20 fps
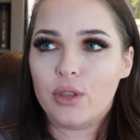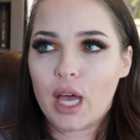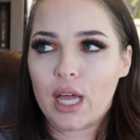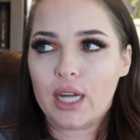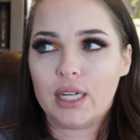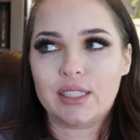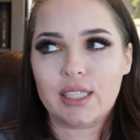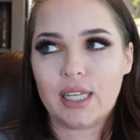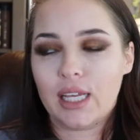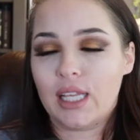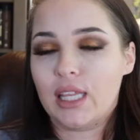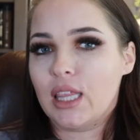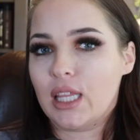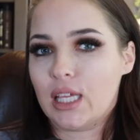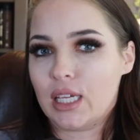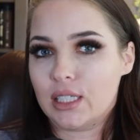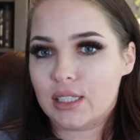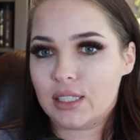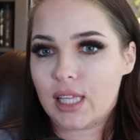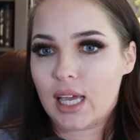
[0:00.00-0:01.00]
that is in
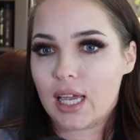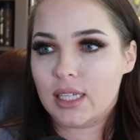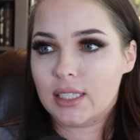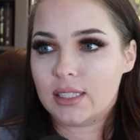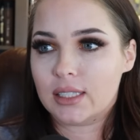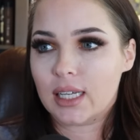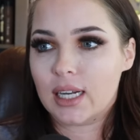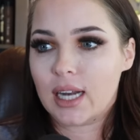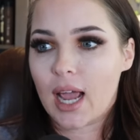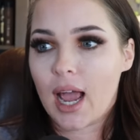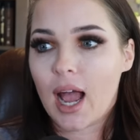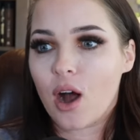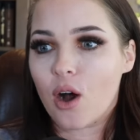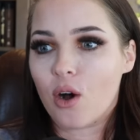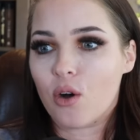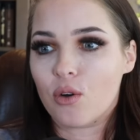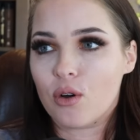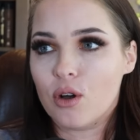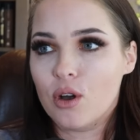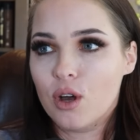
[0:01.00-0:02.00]
these things and
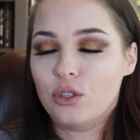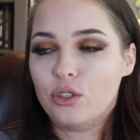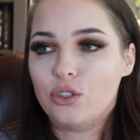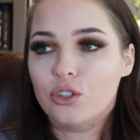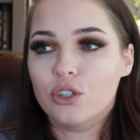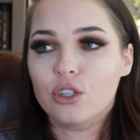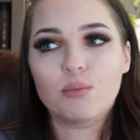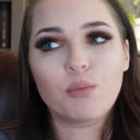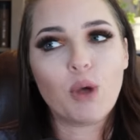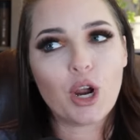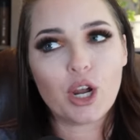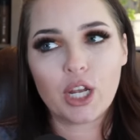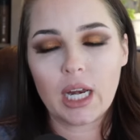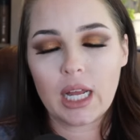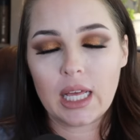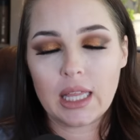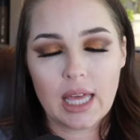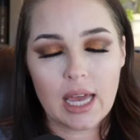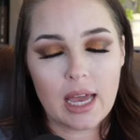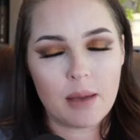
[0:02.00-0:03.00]
how you're
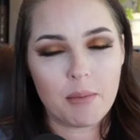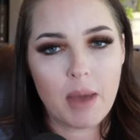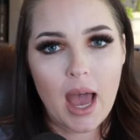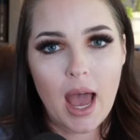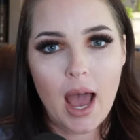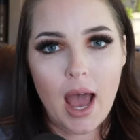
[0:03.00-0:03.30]
marketing them